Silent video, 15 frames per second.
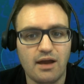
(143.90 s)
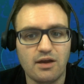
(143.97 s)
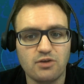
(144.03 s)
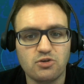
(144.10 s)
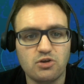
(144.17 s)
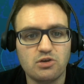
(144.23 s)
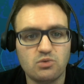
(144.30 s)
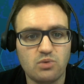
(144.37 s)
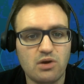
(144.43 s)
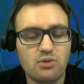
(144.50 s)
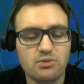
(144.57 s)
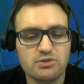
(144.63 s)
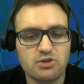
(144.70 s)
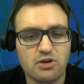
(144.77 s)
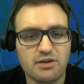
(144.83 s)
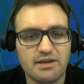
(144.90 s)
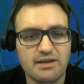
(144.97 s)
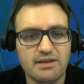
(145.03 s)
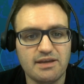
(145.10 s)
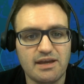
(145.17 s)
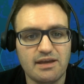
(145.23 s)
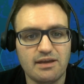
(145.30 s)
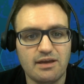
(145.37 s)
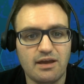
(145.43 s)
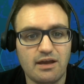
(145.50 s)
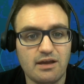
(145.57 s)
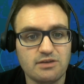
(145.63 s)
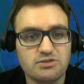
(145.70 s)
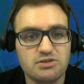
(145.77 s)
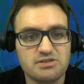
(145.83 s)
goodwill with Turkey
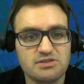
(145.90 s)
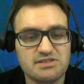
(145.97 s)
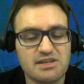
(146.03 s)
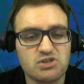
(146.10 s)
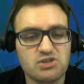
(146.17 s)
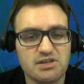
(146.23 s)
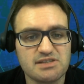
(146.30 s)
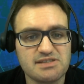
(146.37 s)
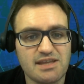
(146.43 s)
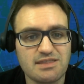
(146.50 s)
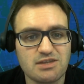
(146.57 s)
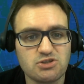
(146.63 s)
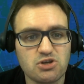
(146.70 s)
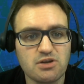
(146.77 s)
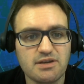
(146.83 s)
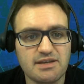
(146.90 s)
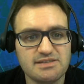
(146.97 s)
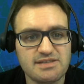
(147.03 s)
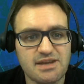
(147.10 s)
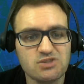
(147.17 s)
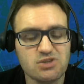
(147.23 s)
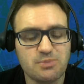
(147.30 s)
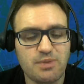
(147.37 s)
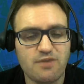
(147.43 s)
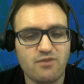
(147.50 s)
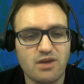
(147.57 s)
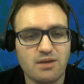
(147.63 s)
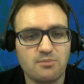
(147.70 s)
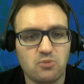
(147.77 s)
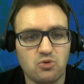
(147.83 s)
to such an extent that Turkey is actually
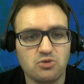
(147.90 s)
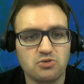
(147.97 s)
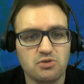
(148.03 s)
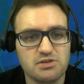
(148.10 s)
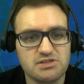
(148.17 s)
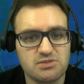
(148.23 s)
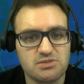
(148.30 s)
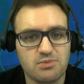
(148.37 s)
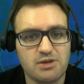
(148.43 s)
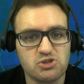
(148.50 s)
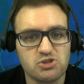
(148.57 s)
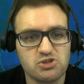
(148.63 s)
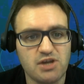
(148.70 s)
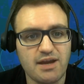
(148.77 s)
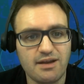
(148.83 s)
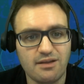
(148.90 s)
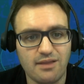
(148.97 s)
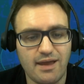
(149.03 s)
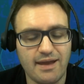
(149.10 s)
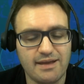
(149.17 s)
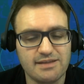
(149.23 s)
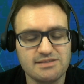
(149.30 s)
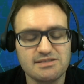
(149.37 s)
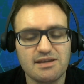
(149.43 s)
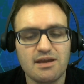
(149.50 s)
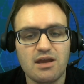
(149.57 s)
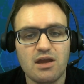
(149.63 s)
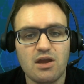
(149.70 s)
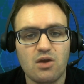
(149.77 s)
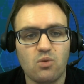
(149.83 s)
pivoting more towards the Russia-China alliance,
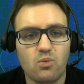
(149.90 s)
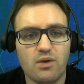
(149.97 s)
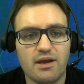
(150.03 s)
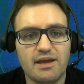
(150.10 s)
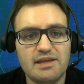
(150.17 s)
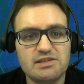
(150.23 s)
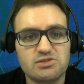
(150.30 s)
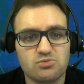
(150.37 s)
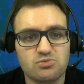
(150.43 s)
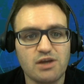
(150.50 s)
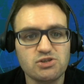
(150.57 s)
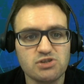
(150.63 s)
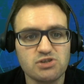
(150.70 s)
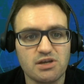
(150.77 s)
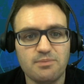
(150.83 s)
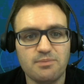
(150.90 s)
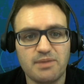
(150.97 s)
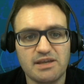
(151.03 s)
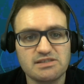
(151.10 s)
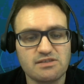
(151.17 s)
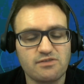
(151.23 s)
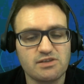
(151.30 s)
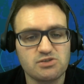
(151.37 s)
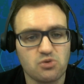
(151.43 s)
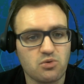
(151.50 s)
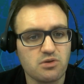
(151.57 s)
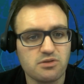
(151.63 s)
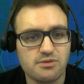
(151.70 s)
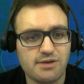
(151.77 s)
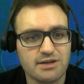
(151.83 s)
whereas Russia, because of its
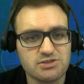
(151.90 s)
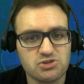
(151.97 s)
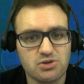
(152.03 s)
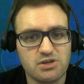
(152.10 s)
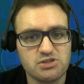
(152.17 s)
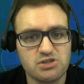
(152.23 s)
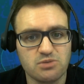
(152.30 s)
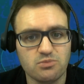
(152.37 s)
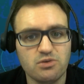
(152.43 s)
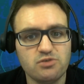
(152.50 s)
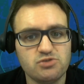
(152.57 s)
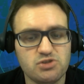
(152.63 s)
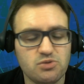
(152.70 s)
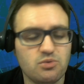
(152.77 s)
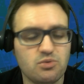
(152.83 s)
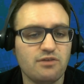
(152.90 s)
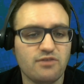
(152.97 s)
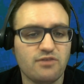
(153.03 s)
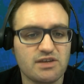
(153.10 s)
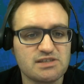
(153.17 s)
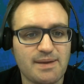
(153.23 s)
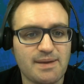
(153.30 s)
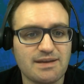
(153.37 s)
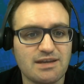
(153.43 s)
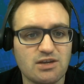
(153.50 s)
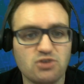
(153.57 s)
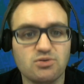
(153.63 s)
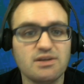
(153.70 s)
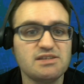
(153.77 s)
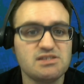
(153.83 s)
Orthodox Christian roots, you would have
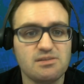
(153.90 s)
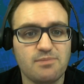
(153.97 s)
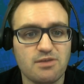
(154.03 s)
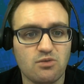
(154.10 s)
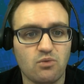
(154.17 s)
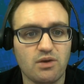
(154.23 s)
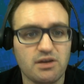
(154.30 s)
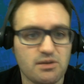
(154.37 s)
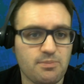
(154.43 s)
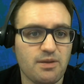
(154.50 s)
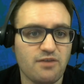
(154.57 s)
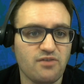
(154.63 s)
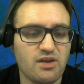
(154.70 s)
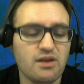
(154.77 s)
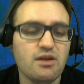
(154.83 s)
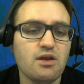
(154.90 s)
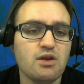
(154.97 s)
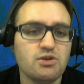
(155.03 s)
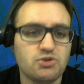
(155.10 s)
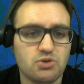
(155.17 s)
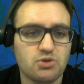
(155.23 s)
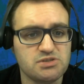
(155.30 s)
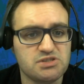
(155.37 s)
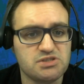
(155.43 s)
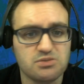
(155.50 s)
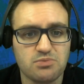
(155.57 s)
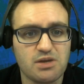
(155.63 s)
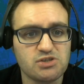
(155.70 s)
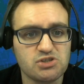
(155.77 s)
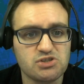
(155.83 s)
expected Greece to be the one to pivot towards the
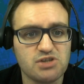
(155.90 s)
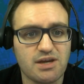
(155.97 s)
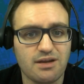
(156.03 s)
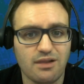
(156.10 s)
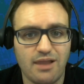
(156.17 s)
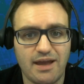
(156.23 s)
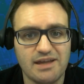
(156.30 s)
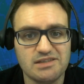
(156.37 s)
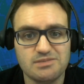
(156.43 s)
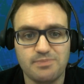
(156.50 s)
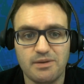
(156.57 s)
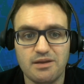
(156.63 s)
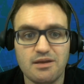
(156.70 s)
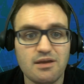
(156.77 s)
Russia-China alliance. But